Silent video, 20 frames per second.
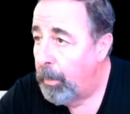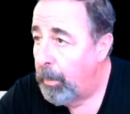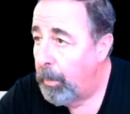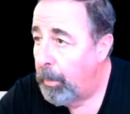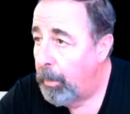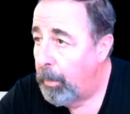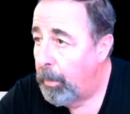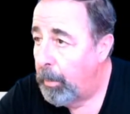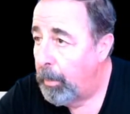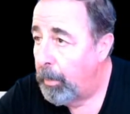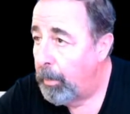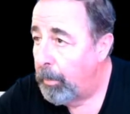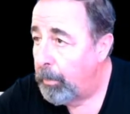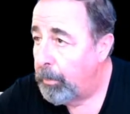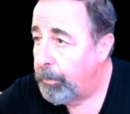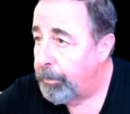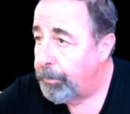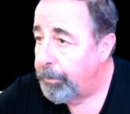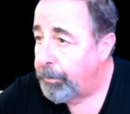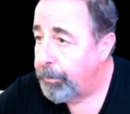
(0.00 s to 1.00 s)

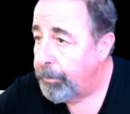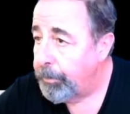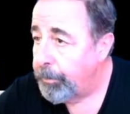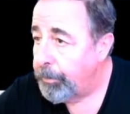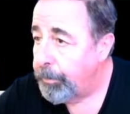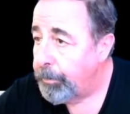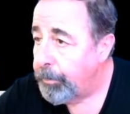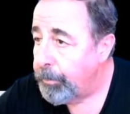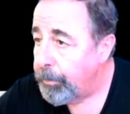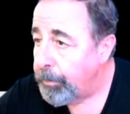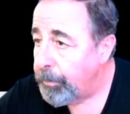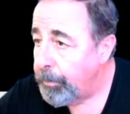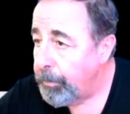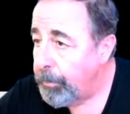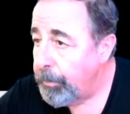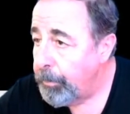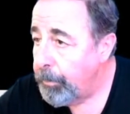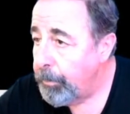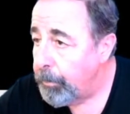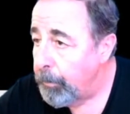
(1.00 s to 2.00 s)

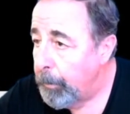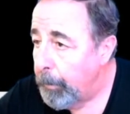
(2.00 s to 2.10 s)
(no one is talking)